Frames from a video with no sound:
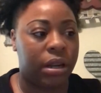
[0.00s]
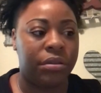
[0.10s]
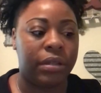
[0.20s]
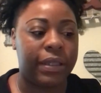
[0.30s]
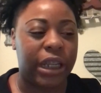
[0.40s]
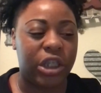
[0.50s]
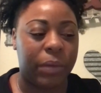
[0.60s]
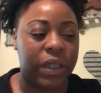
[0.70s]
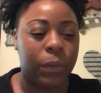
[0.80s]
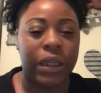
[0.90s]
our duty
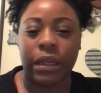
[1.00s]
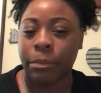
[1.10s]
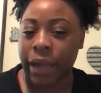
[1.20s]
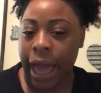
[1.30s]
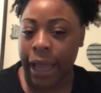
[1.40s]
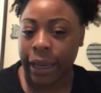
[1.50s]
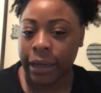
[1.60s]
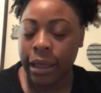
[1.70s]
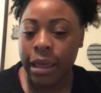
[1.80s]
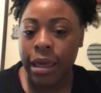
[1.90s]
station, because we did a blind